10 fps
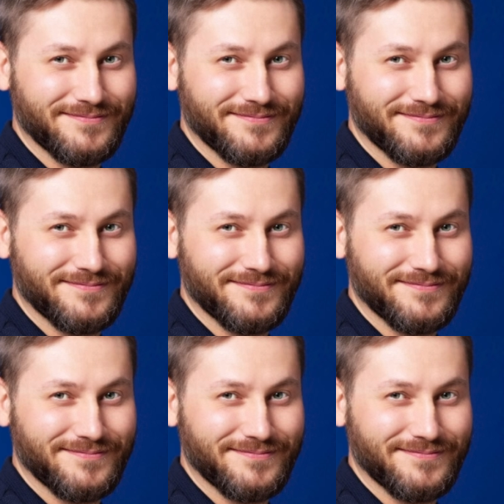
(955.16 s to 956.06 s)

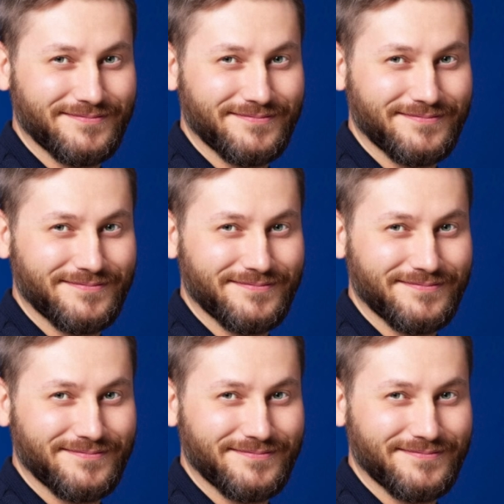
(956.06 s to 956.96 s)

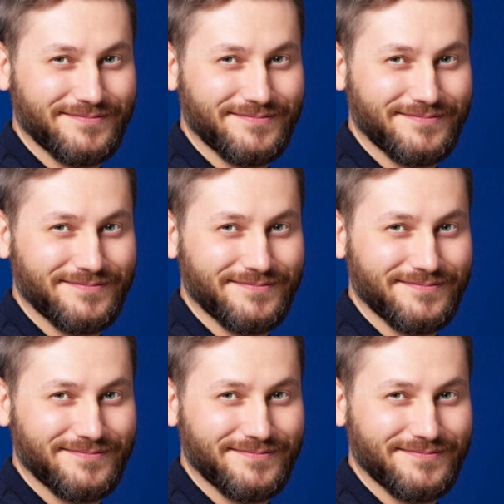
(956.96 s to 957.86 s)

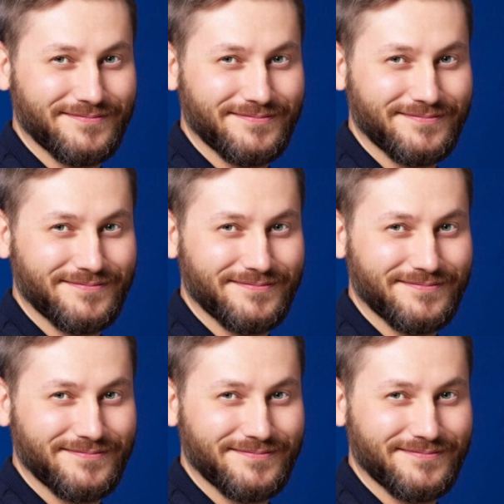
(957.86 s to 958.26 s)
(no lip movement)